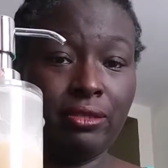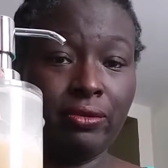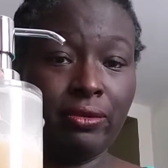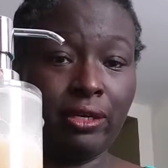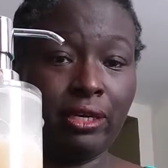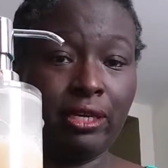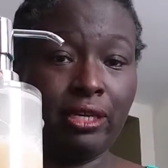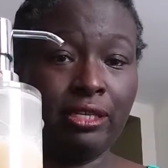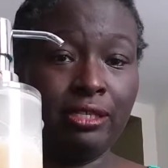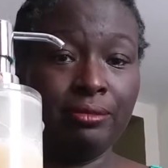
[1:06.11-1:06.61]

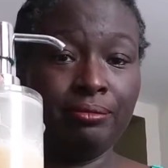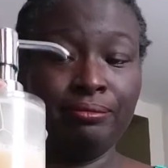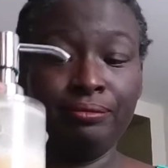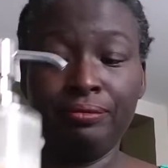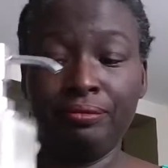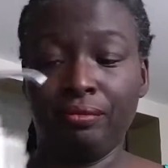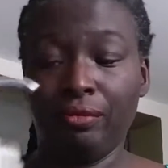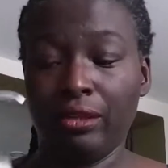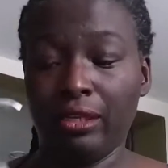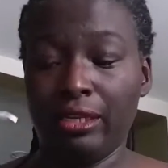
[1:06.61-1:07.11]
Okay,
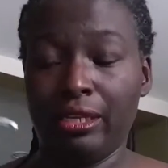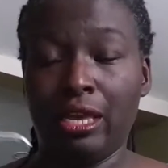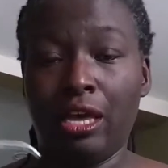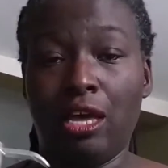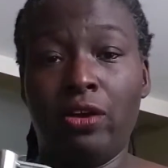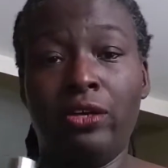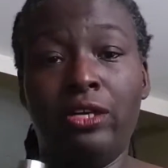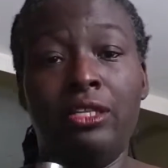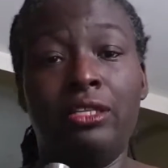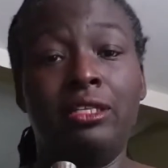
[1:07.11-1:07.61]

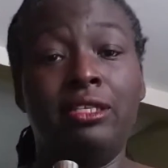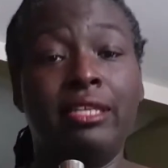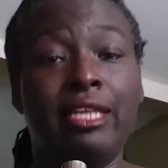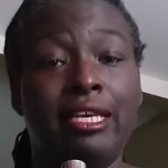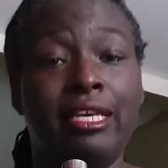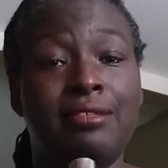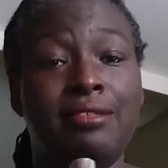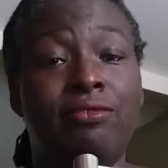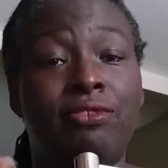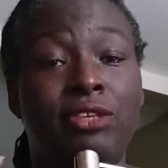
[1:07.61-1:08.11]
now in the
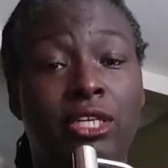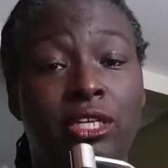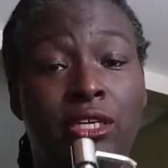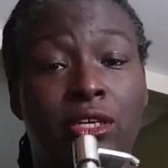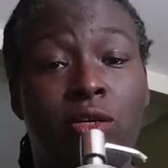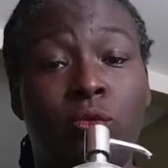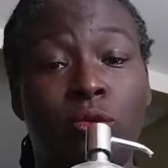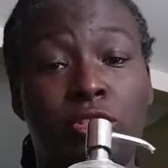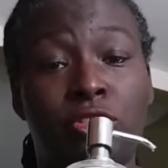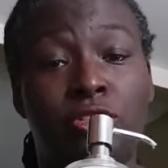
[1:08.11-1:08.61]
next
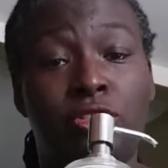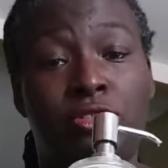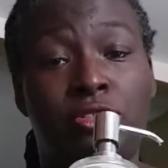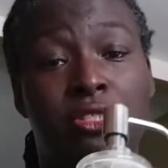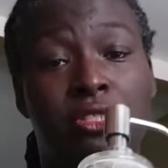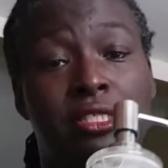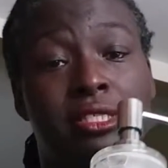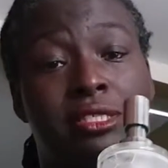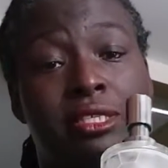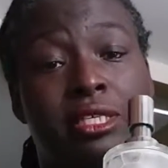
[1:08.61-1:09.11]
video, what you're
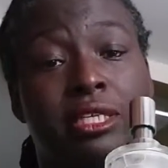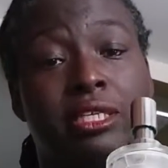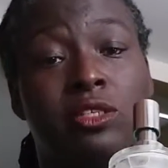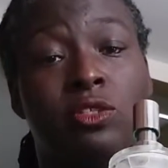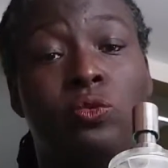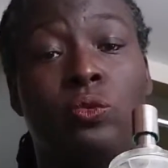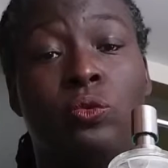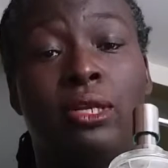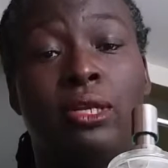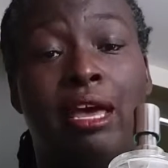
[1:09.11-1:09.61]
going to see
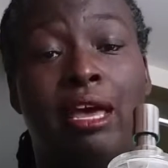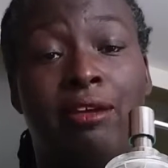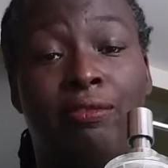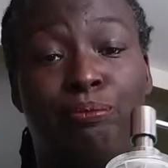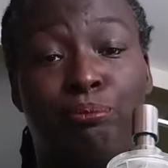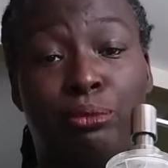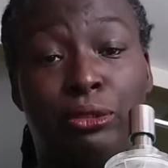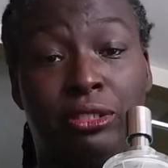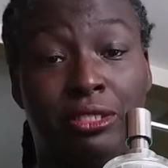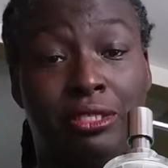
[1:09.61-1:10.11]
is when I
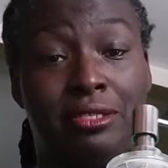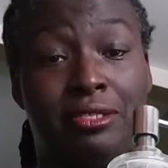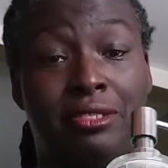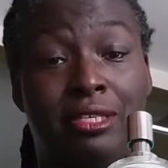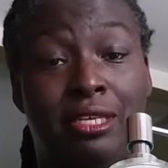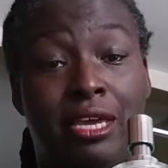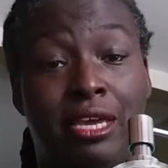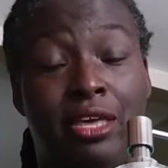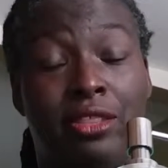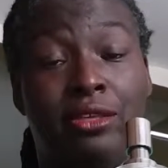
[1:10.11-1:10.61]
put this
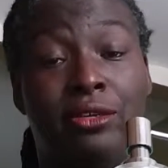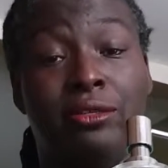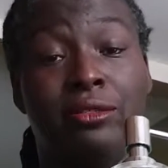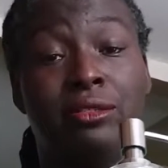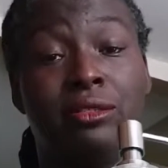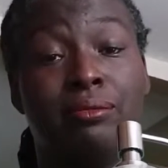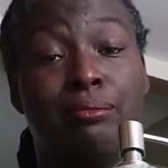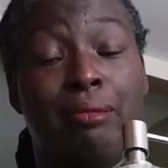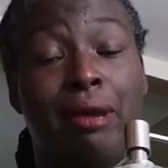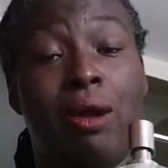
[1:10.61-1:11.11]

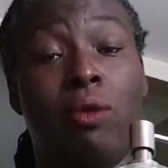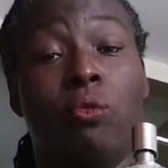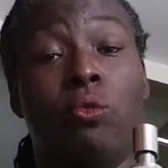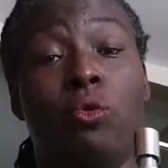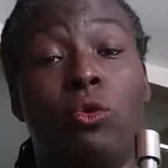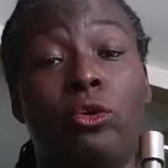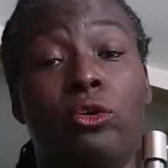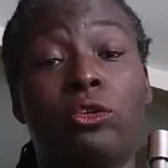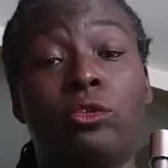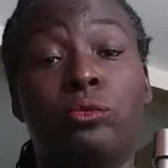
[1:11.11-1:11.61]
together, my
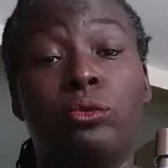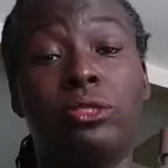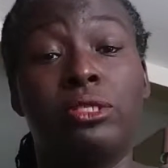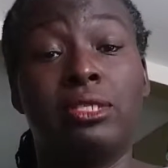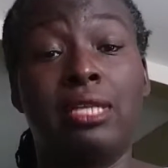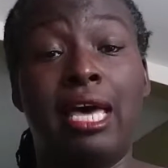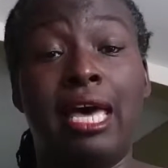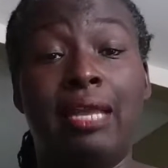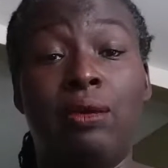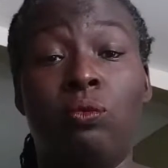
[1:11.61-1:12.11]
water was
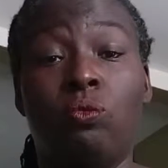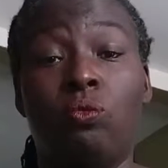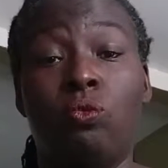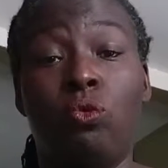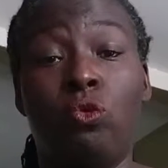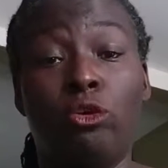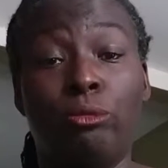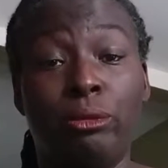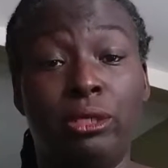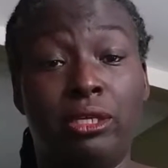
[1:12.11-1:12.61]
not
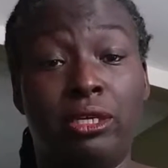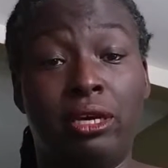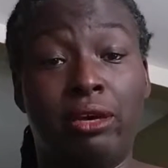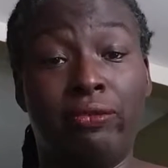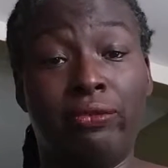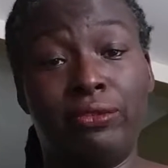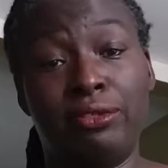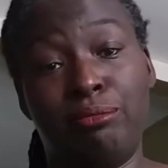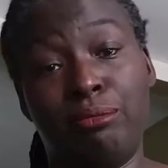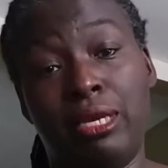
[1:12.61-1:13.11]
warm
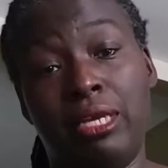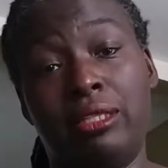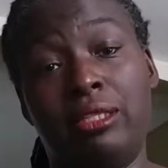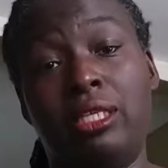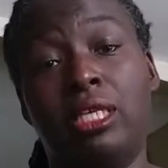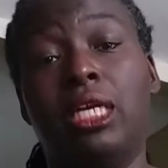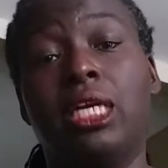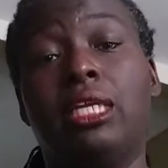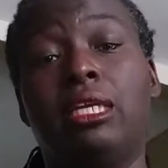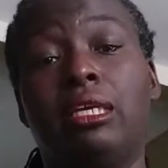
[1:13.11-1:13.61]
enough to make the
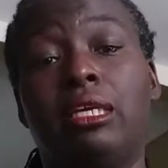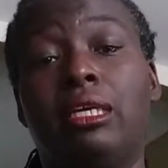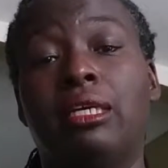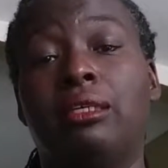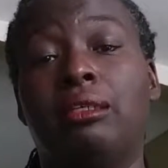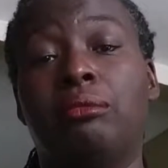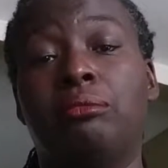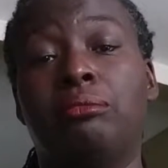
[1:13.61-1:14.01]
honey